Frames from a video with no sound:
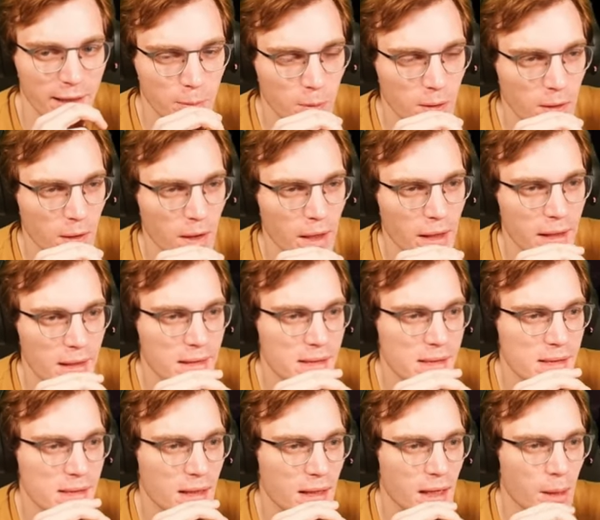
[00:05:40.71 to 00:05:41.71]
We got
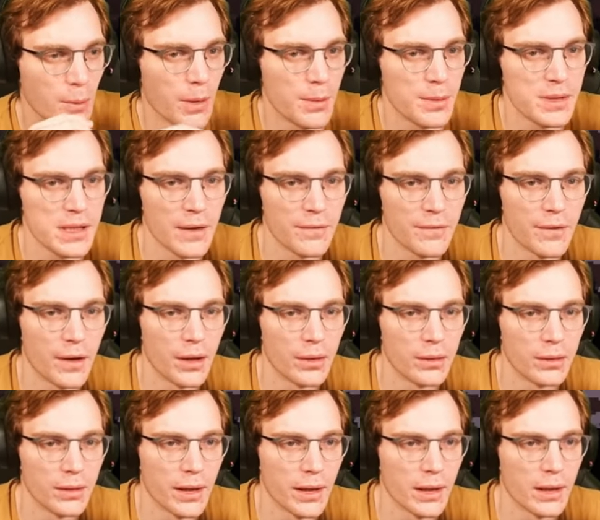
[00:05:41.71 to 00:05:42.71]
this. Okay, where was that
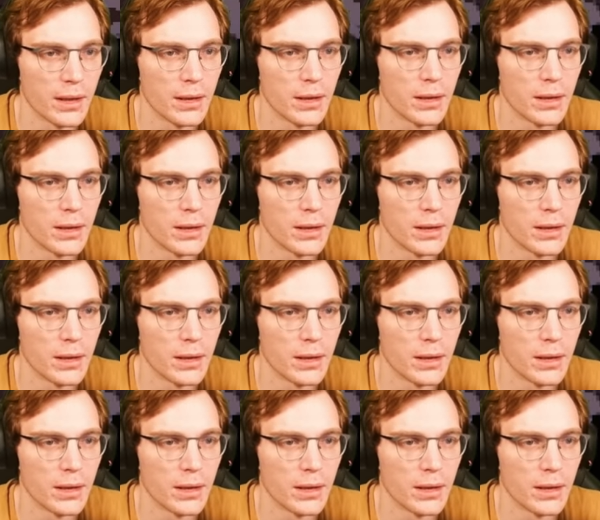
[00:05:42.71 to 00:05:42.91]
phone? There.